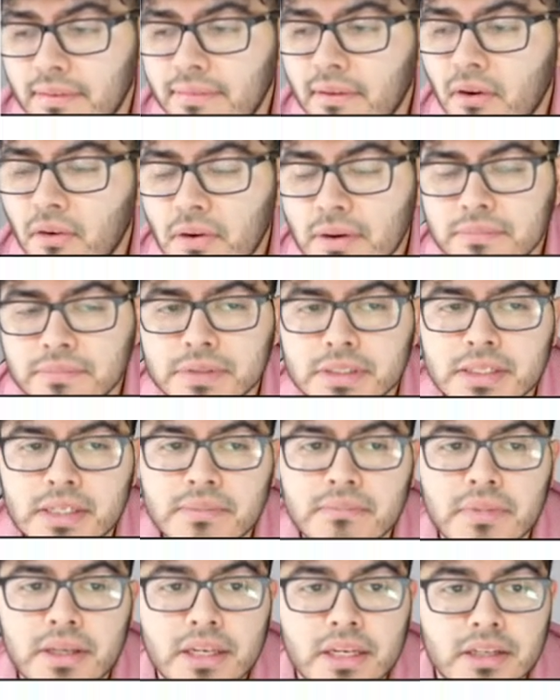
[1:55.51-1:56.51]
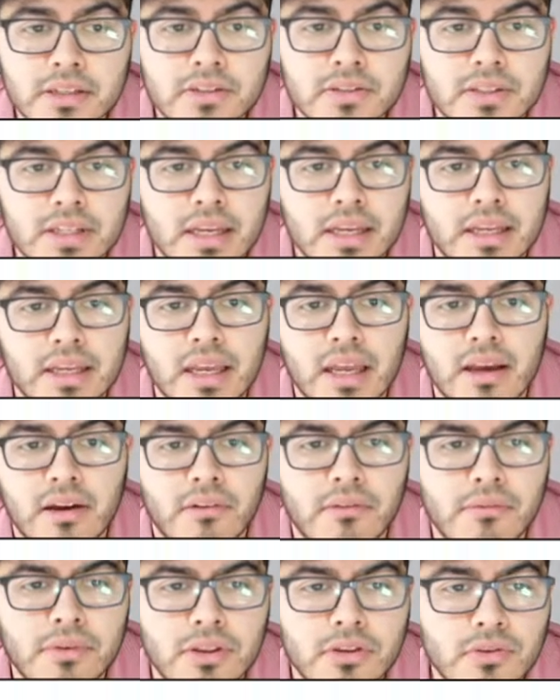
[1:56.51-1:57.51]
O M C meeting tonight,
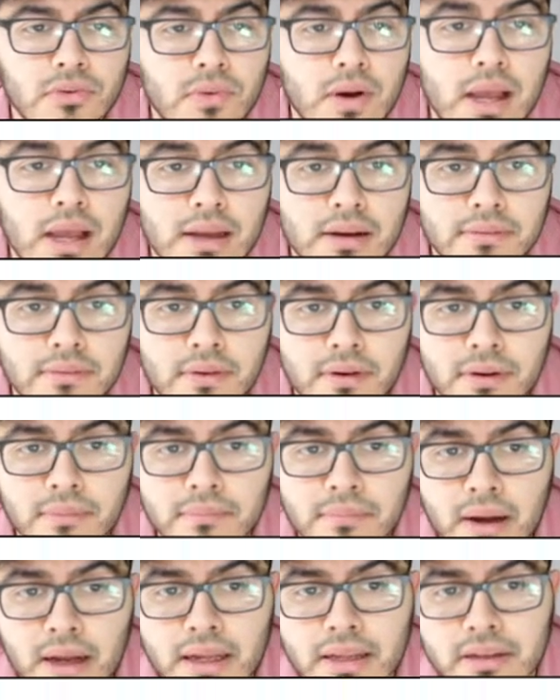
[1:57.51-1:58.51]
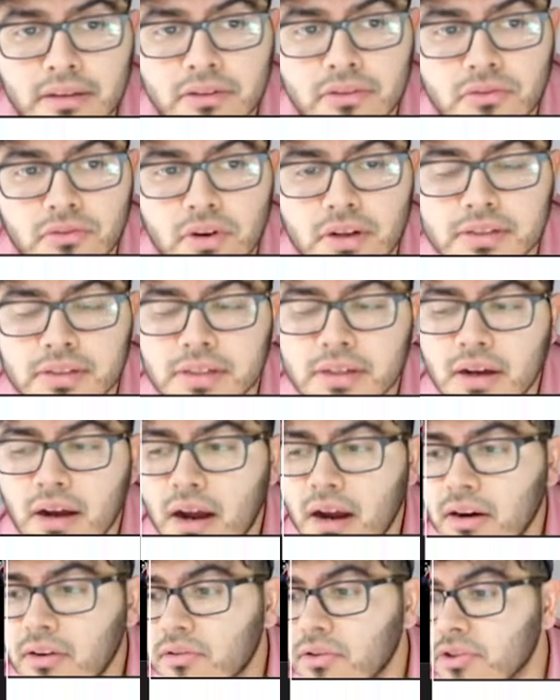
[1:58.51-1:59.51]
and we do have a Biden addressing
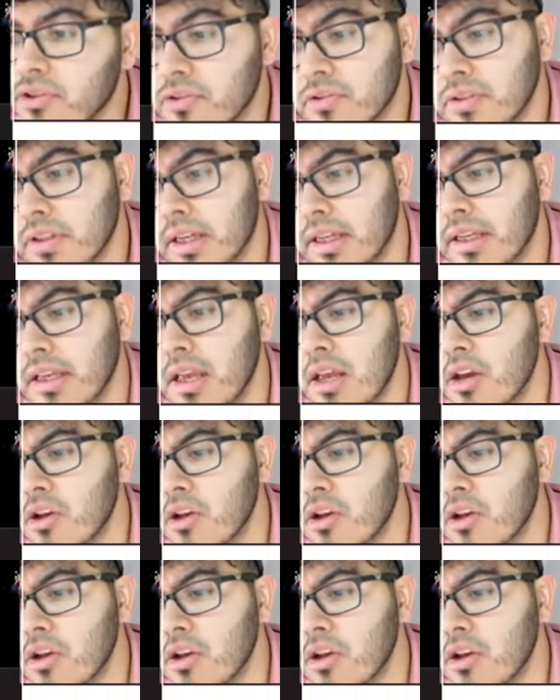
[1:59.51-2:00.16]
Congress tonight.